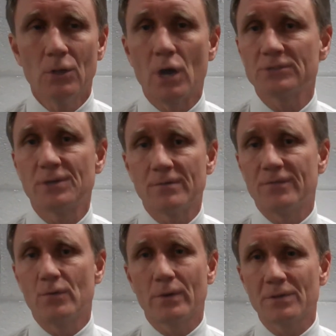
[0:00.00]
lost our
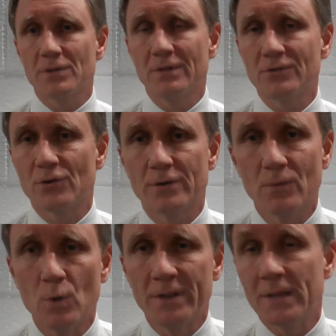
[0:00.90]
focus and turned
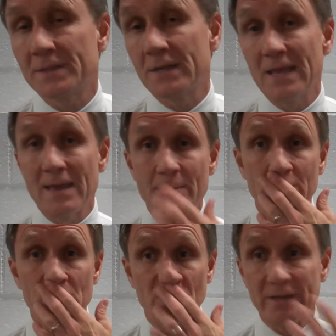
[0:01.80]
a 1-0 game
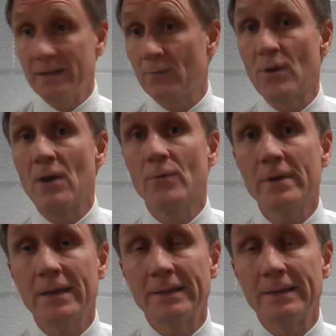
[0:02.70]
into a rout.